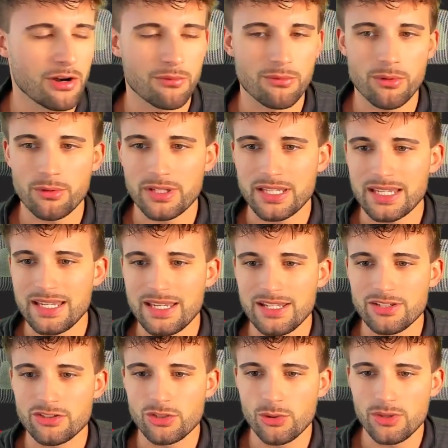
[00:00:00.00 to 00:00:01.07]
Rolling
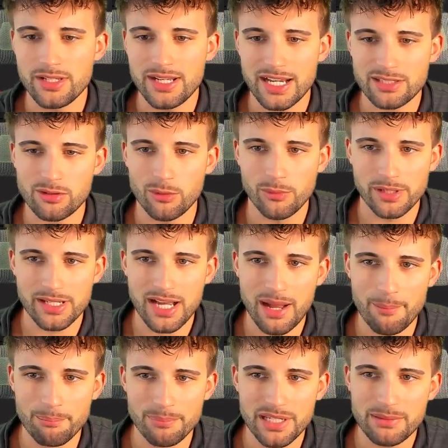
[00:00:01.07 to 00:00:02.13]
into the next one, we
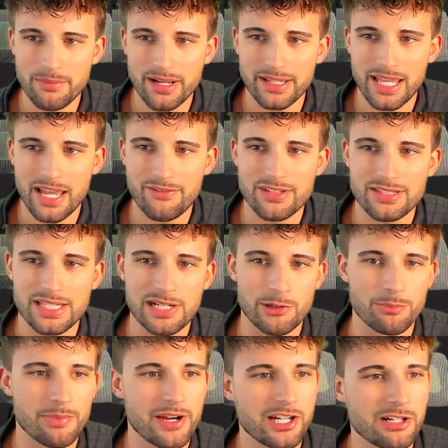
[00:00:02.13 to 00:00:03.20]
got Big Mike Evans here
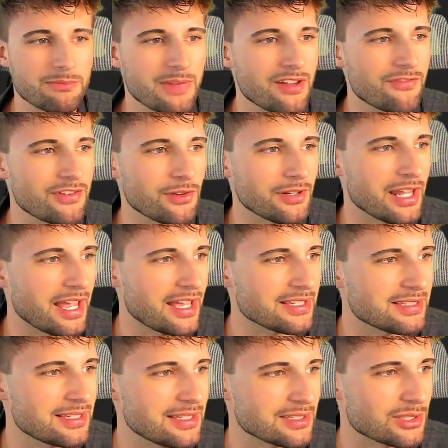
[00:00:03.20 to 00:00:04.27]
with Baker Mayfield
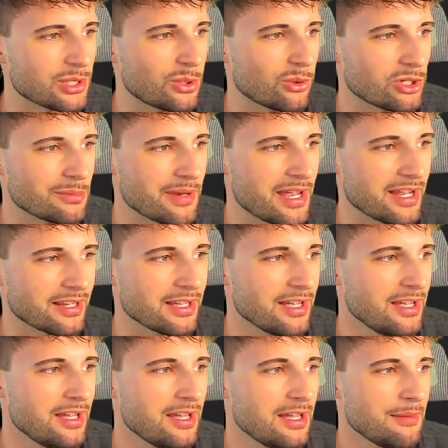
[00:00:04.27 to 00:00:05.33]
as his quarterback.
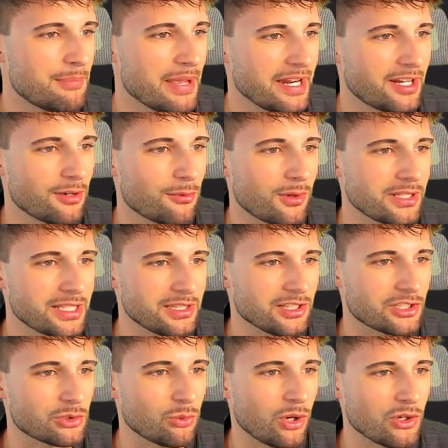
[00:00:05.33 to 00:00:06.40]
Baker really
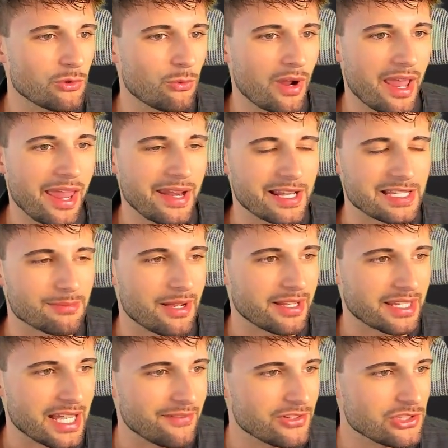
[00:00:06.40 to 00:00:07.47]
looks one way, and it's
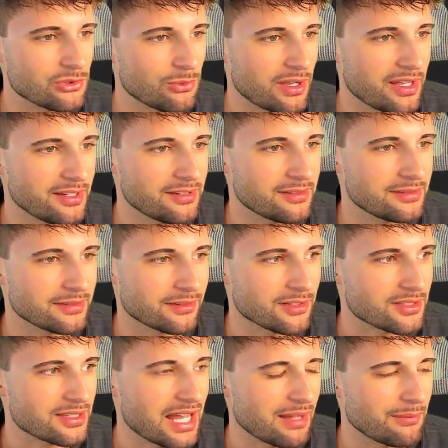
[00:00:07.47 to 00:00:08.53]
Mike Evans' way.
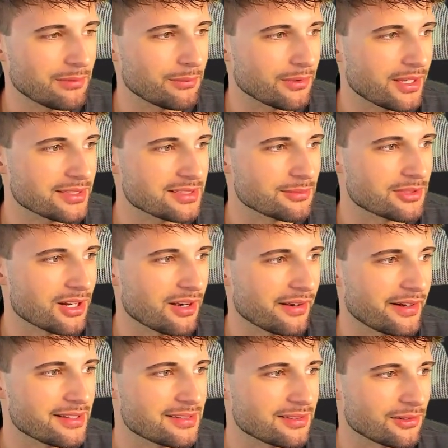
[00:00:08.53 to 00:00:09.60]
Chris Godwin will get some
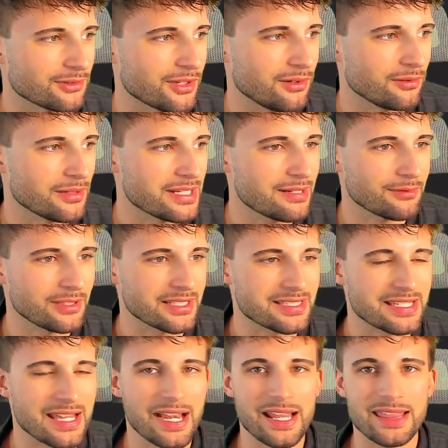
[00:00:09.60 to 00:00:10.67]
targets, although we didn't really
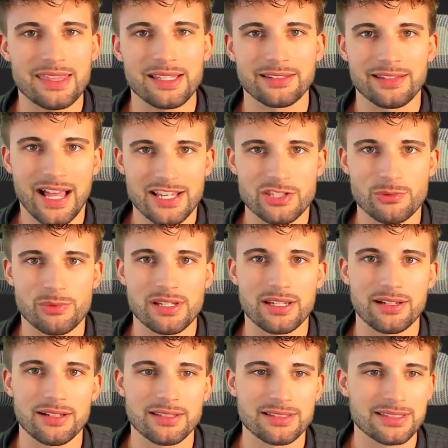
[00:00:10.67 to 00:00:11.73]
see anything last week
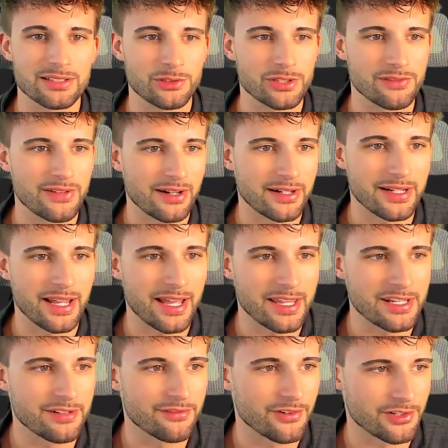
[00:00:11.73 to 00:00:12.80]
until the very
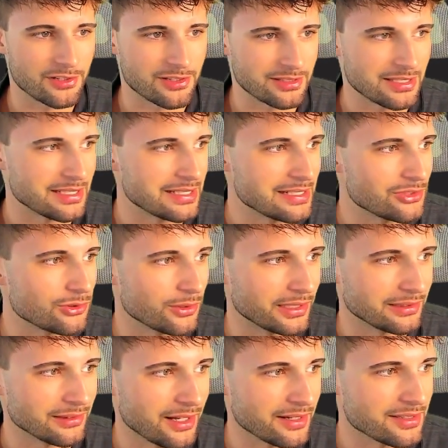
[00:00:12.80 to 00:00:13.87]
end versus the
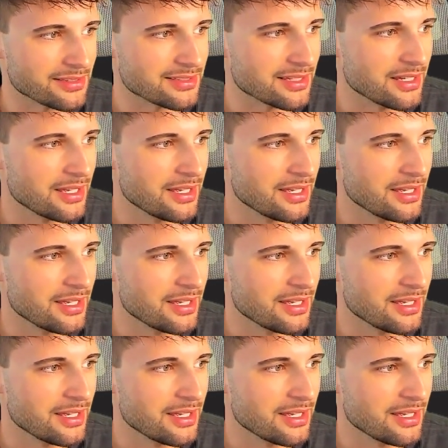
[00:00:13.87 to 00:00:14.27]
Detroit Lions.